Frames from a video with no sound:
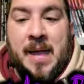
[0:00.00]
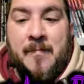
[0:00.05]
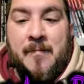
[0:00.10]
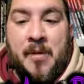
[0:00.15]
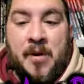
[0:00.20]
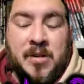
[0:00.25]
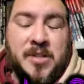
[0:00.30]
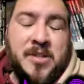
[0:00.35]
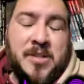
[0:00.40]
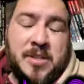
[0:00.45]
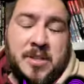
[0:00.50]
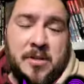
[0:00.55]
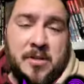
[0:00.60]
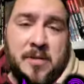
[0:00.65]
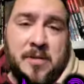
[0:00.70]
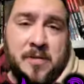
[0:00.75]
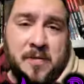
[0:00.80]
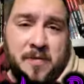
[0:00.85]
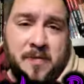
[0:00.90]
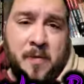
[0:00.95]
Parts two
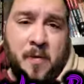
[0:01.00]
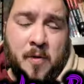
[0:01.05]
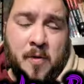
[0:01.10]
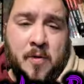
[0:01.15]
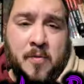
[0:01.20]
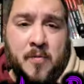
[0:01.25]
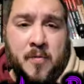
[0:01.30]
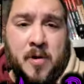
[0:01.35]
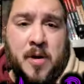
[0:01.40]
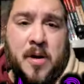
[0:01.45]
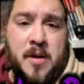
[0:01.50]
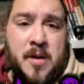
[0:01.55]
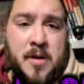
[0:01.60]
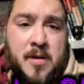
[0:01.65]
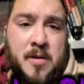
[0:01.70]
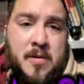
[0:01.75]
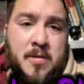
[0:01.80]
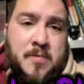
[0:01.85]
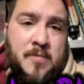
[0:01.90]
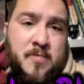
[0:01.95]
through four, we're going
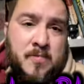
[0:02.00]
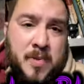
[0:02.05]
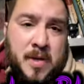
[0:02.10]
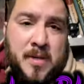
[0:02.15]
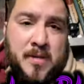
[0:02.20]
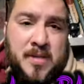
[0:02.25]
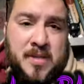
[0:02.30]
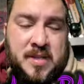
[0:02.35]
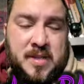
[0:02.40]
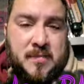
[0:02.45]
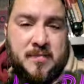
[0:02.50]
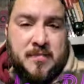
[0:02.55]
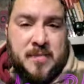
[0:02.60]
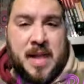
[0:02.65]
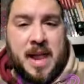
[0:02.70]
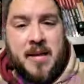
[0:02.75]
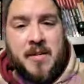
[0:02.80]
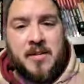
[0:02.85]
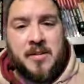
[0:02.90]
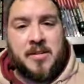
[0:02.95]
to build some
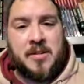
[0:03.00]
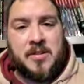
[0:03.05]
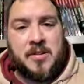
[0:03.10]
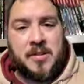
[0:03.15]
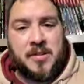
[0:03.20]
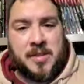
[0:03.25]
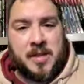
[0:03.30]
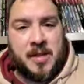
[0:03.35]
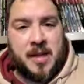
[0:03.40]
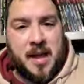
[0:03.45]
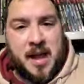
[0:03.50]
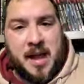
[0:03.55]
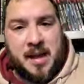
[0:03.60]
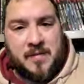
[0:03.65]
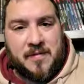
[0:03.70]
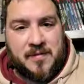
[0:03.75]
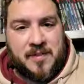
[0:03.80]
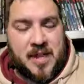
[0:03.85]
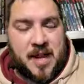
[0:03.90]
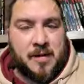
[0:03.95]
characters
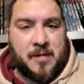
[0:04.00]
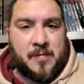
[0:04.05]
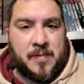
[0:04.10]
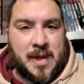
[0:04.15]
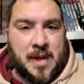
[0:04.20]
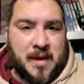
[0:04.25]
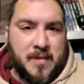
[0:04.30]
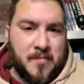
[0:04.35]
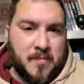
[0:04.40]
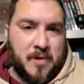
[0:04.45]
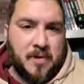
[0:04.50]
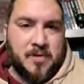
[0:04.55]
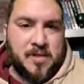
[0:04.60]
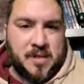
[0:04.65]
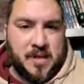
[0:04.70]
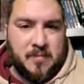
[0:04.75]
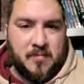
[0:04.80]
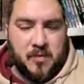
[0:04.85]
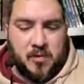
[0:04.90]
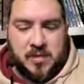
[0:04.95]
out of Shadow Blade,
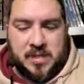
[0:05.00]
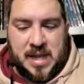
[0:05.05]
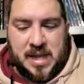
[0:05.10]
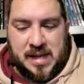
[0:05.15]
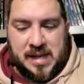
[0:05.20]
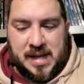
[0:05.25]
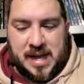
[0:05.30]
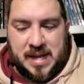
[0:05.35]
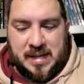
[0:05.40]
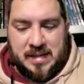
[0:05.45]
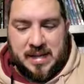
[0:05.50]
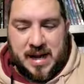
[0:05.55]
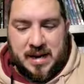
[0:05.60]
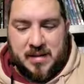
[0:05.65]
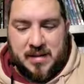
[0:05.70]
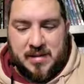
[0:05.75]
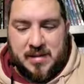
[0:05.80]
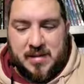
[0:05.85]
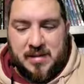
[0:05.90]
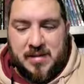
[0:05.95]
mostly multi class
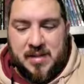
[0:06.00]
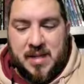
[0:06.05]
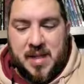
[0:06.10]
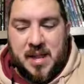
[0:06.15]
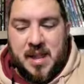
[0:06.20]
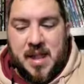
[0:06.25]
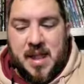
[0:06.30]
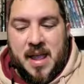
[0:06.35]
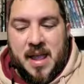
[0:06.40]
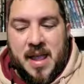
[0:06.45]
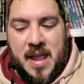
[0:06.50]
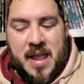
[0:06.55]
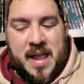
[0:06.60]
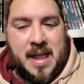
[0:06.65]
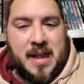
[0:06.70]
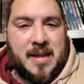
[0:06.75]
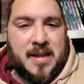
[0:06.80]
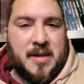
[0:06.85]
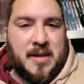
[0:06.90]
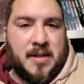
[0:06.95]
characters,
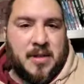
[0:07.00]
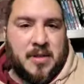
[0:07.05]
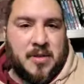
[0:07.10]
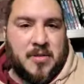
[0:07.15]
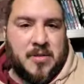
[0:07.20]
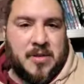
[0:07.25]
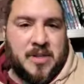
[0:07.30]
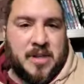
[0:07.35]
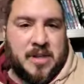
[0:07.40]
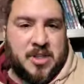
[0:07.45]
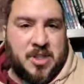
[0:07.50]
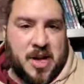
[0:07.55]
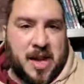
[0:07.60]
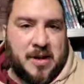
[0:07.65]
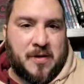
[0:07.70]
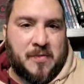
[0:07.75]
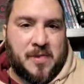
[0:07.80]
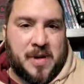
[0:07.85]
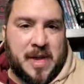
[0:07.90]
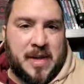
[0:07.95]
and using
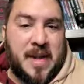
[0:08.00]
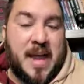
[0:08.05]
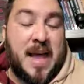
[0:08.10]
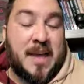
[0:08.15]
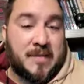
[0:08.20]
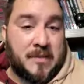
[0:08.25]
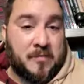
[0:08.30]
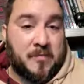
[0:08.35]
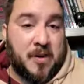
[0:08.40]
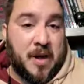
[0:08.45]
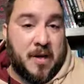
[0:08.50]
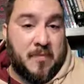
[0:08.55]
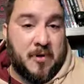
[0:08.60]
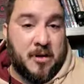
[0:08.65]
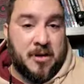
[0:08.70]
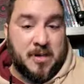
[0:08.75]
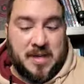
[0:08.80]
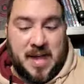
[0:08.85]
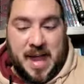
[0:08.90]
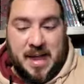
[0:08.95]
Shadow Blade as a
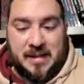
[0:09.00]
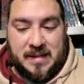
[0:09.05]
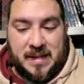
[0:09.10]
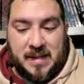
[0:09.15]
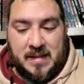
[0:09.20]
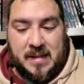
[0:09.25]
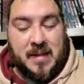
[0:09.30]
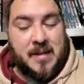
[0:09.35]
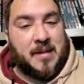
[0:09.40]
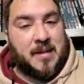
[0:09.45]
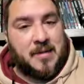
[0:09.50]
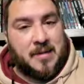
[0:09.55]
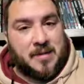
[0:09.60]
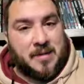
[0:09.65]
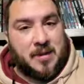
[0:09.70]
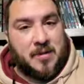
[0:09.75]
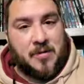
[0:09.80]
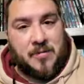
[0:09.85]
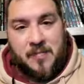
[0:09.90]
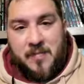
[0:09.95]
primary tactic.
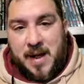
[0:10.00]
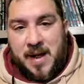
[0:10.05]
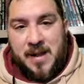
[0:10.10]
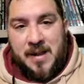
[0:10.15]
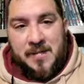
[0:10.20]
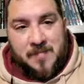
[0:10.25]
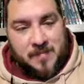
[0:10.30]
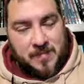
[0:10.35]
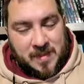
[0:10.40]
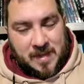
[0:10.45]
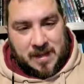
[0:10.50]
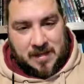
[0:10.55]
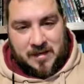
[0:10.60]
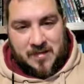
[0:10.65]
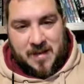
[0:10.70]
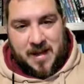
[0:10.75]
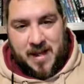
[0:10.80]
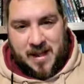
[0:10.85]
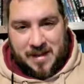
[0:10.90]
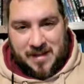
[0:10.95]
So, ready? Let's
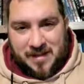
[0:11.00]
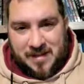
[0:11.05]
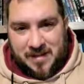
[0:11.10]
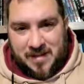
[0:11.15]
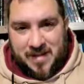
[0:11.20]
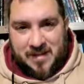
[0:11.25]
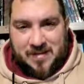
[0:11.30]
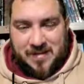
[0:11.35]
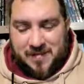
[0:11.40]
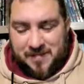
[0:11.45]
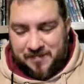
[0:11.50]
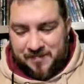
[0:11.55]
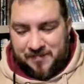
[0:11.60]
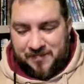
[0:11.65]
go ahead and do this.